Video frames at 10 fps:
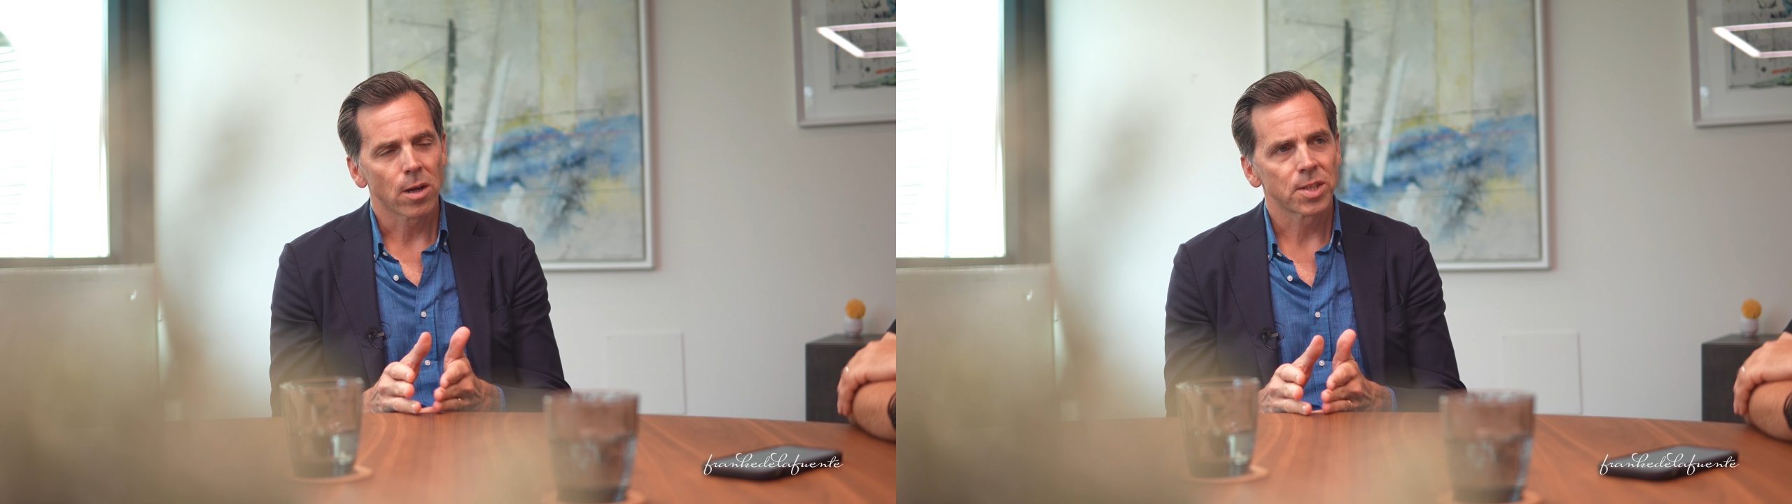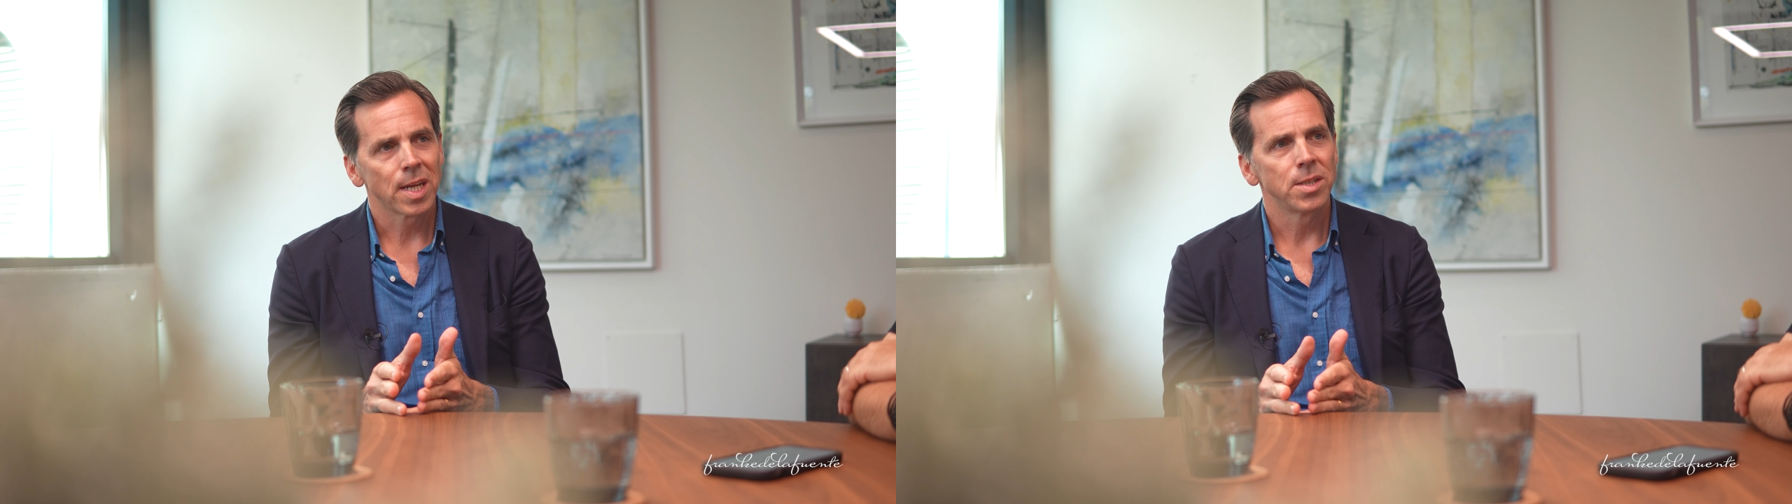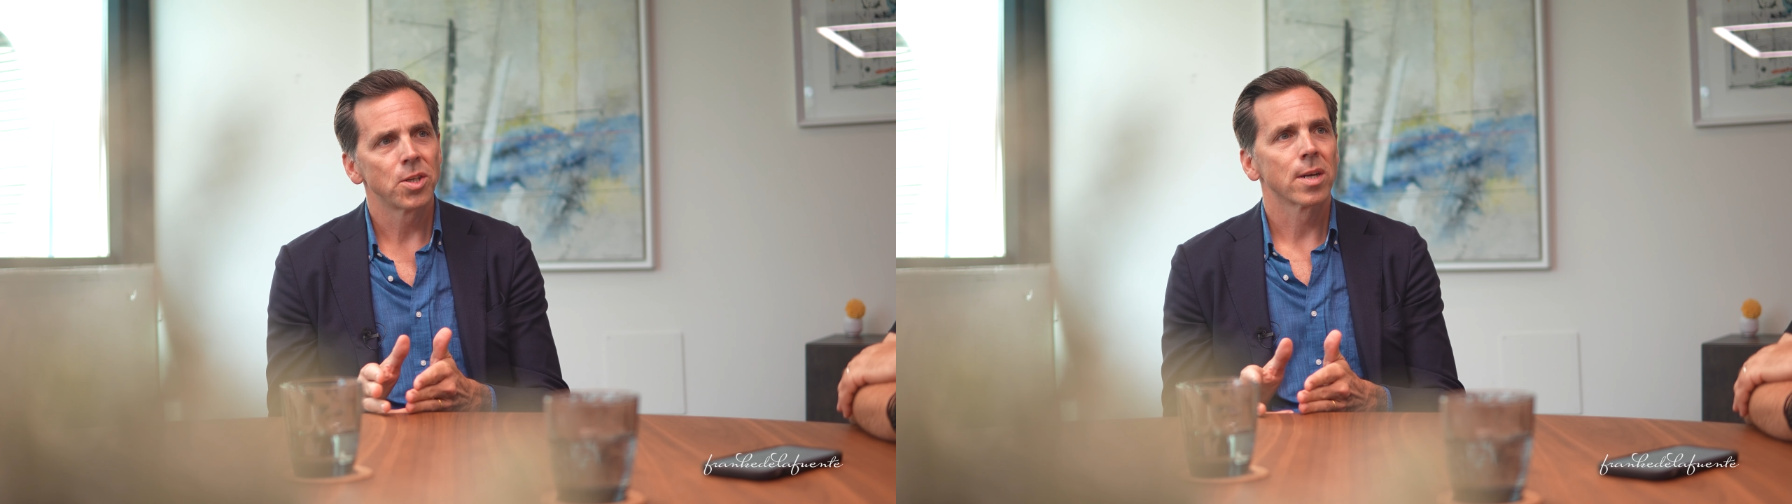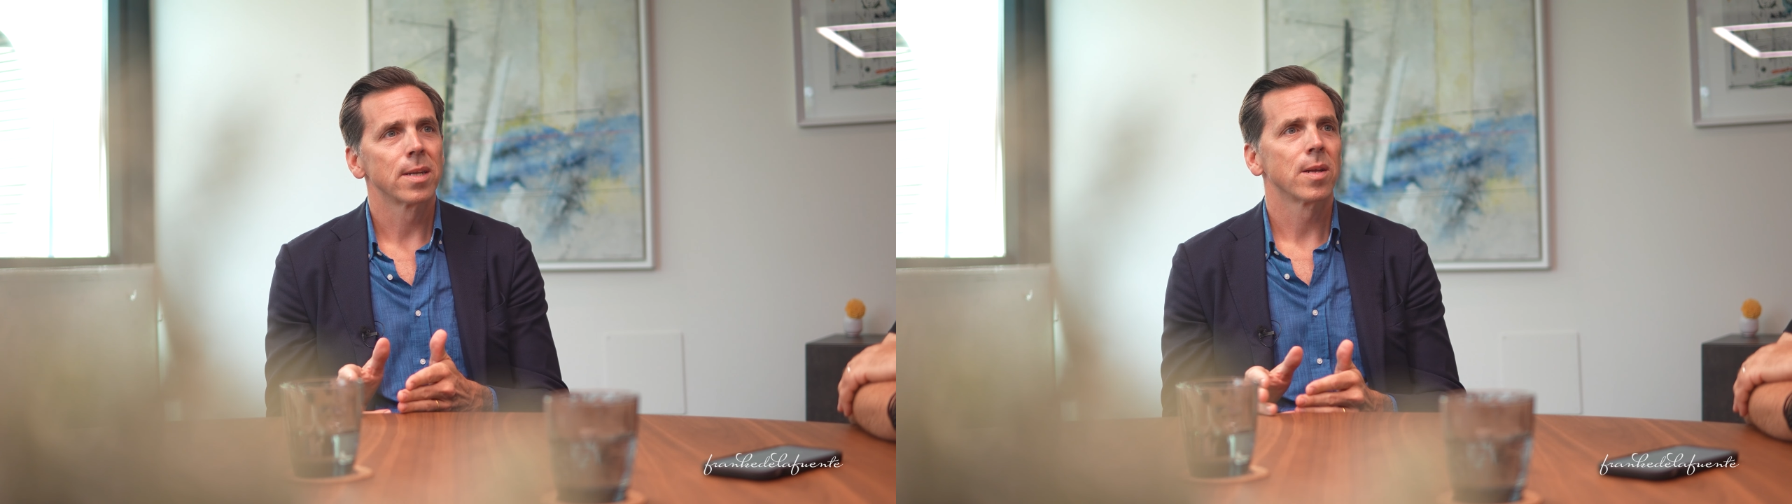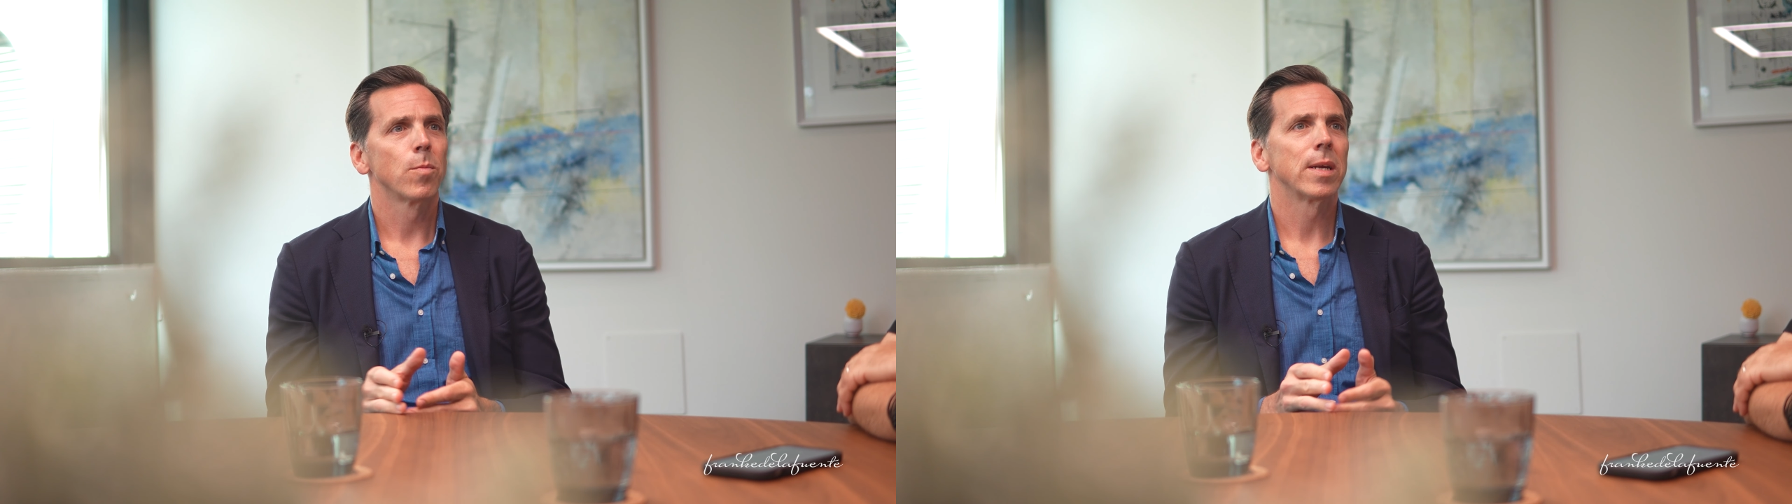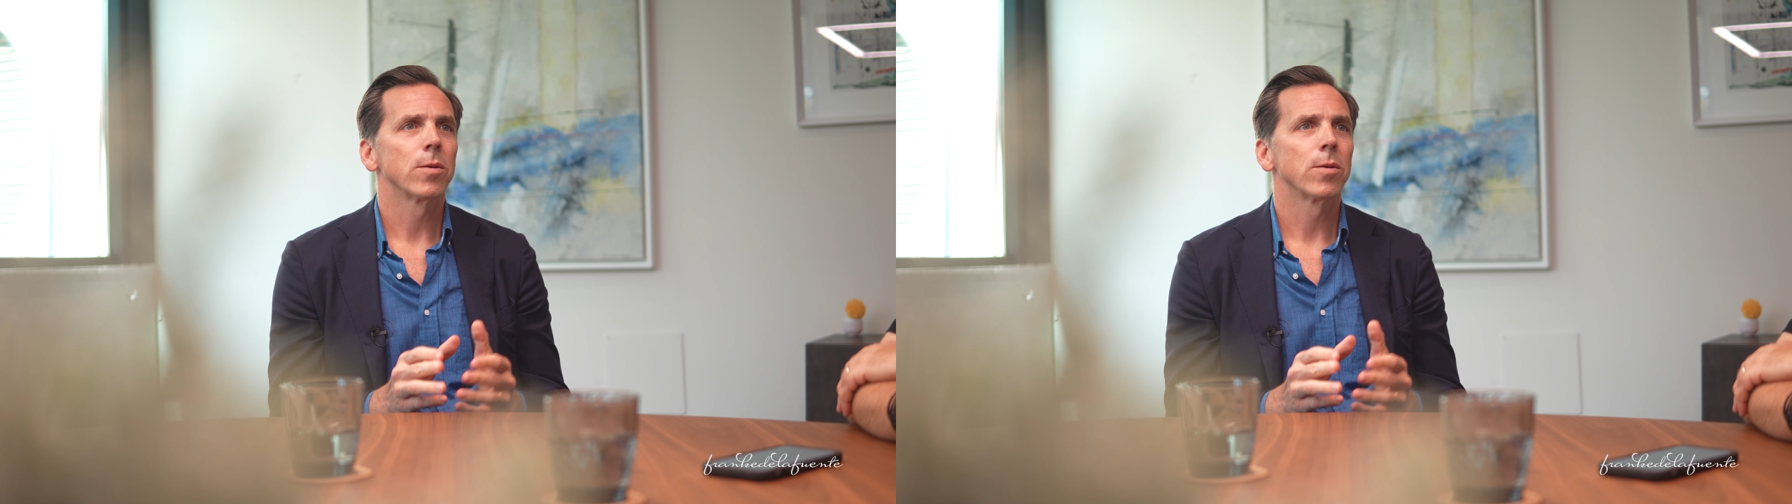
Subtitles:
are changing a little bit